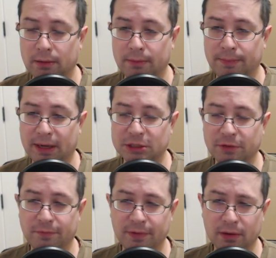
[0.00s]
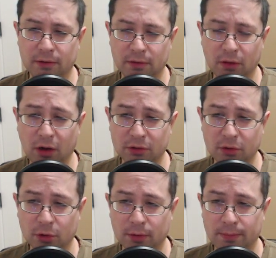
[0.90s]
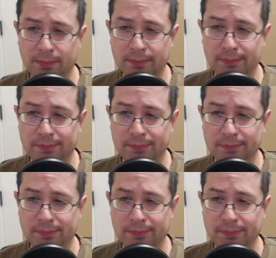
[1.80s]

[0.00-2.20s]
But I just feel long term